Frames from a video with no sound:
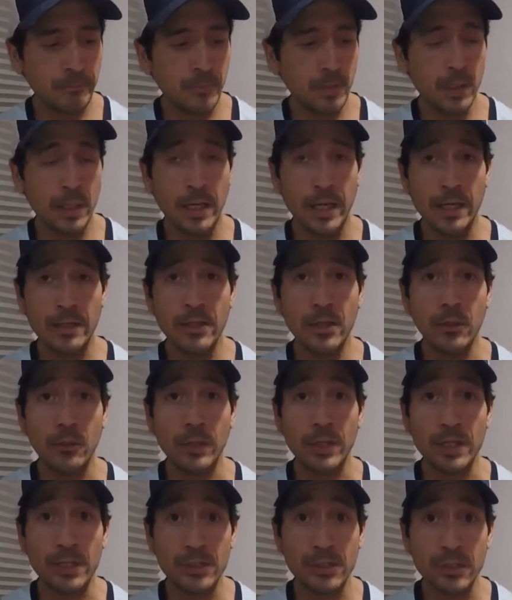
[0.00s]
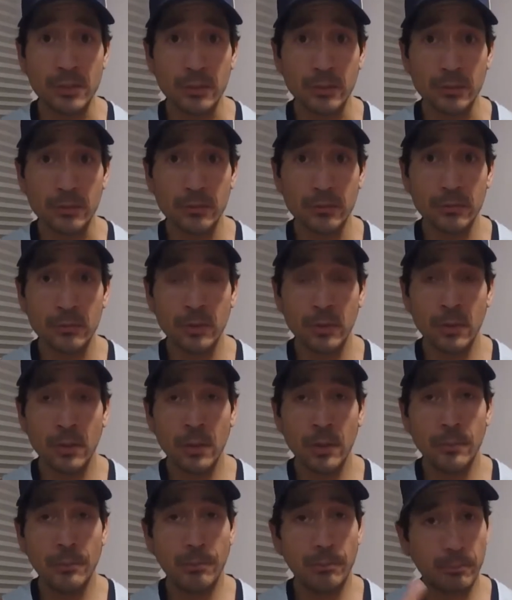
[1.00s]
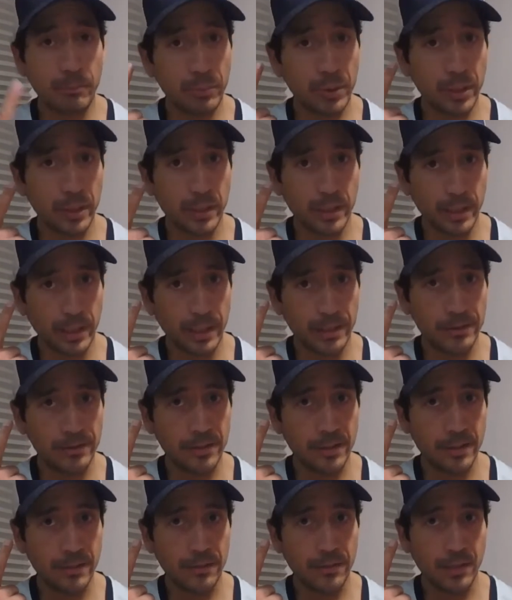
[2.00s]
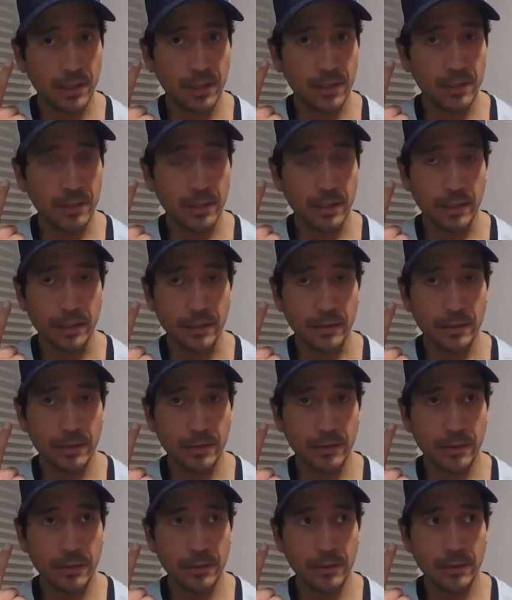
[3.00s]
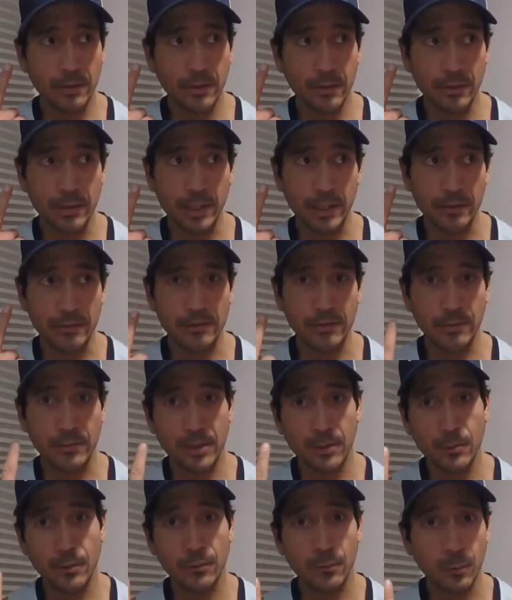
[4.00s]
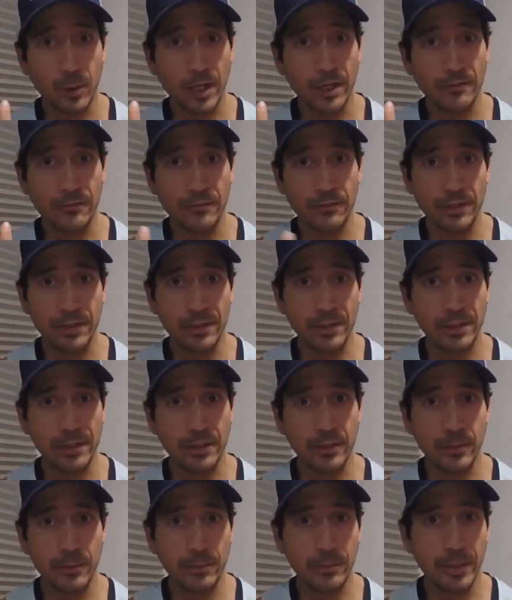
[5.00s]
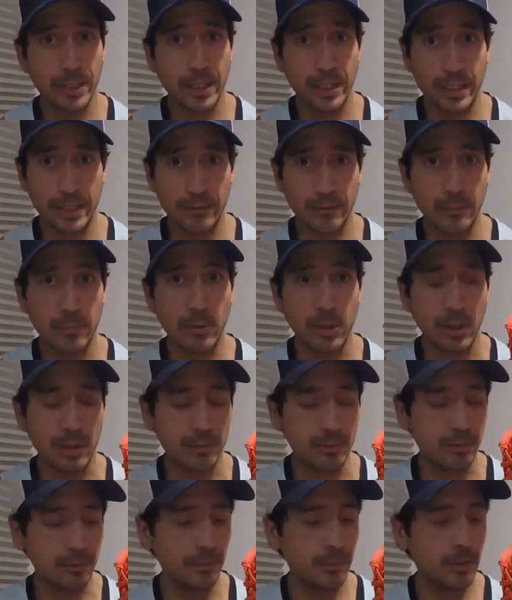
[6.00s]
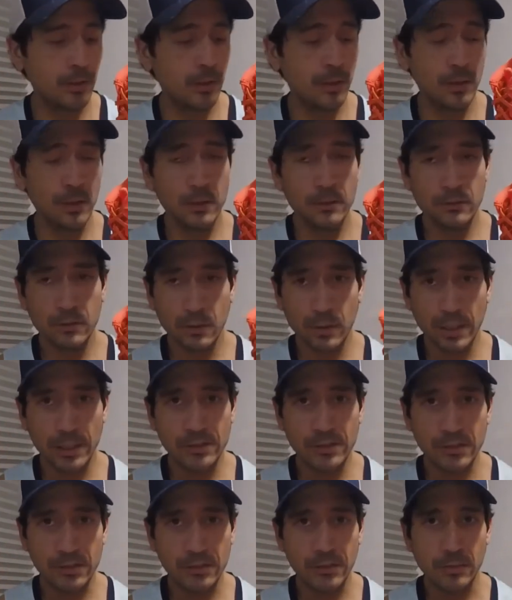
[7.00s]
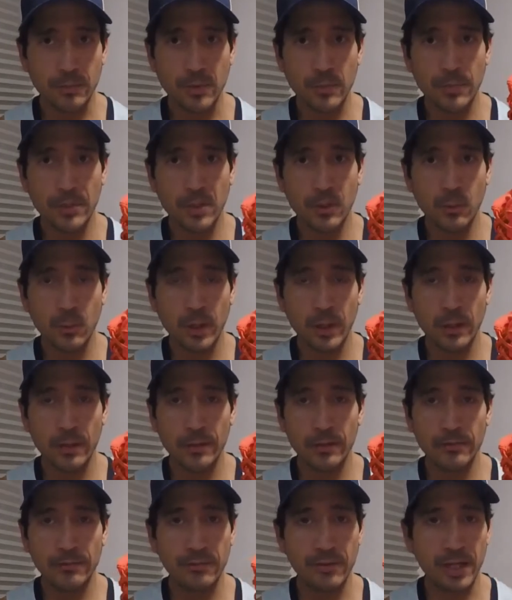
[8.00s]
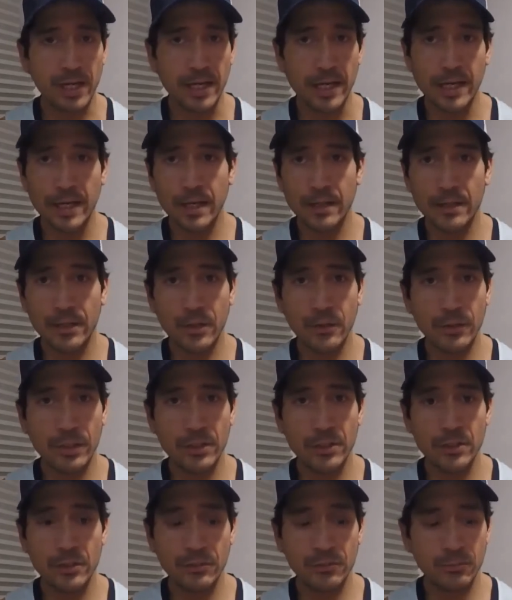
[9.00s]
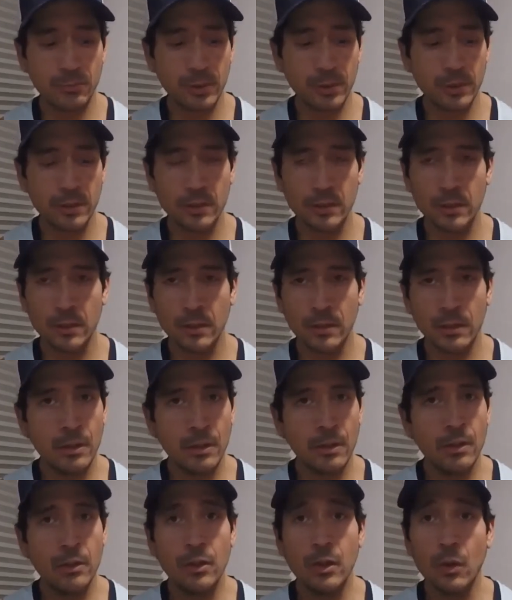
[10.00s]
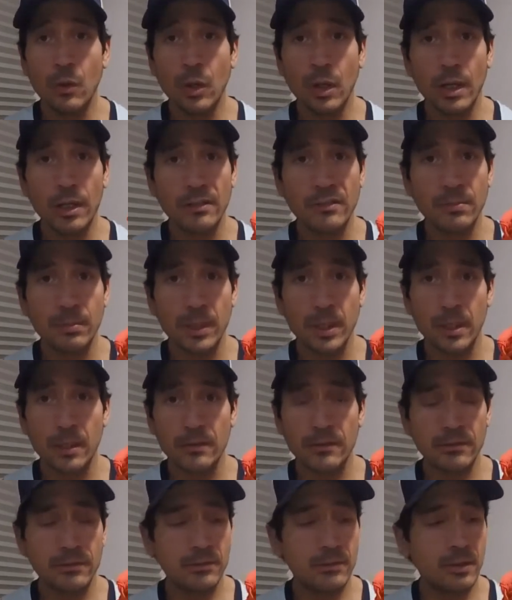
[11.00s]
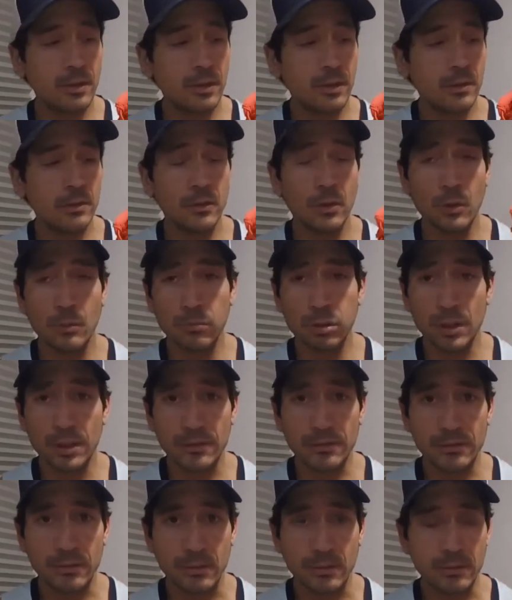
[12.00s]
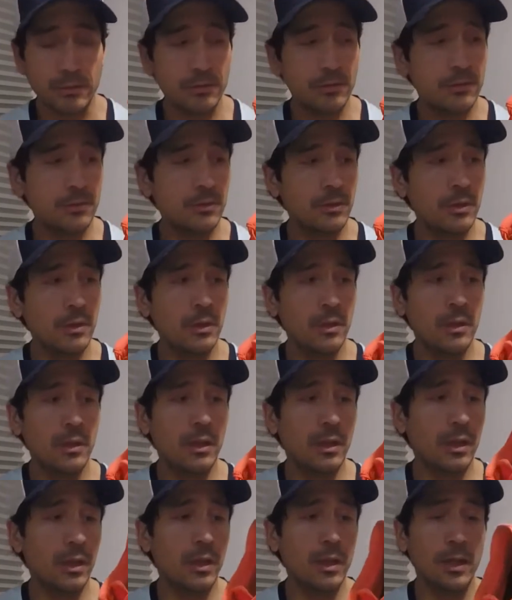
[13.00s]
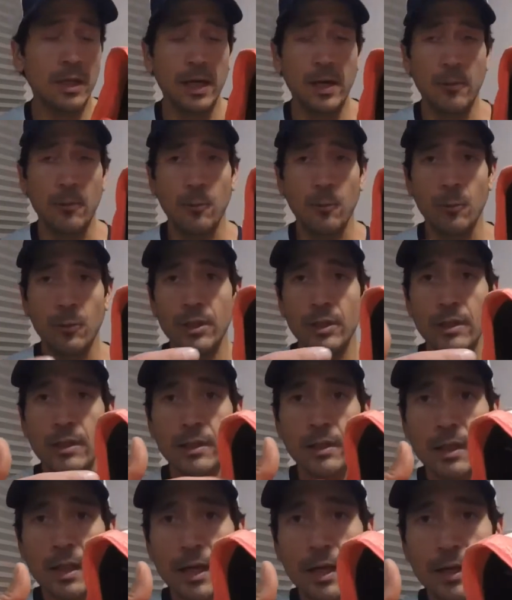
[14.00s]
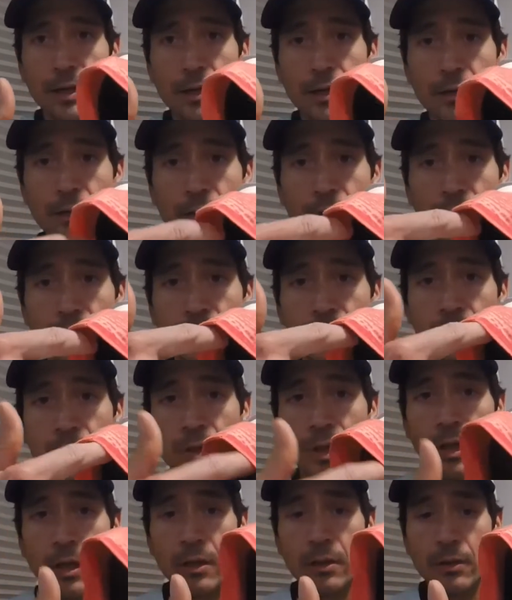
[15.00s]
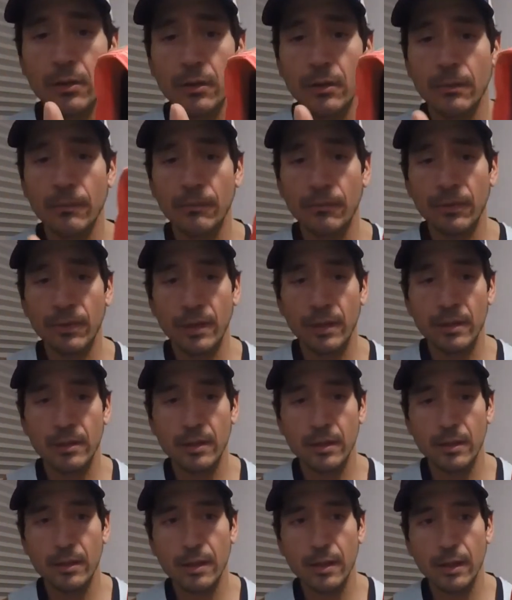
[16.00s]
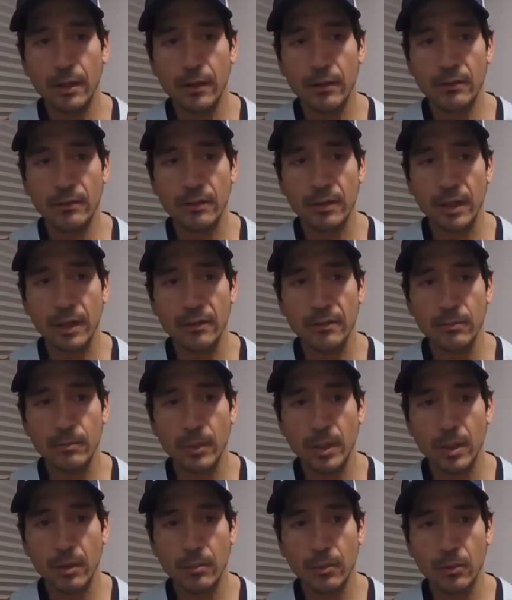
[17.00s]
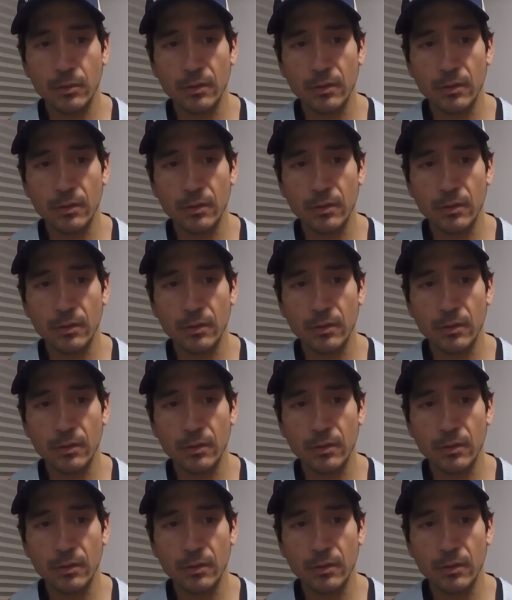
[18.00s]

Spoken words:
I had no issues, but I did think like, okay, somebody with wide feet here might have a problem. So that's just something to be aware of. I had no issues with it, no hot spots, no blisters. I really like the heel collar they did there. It's a nice minimal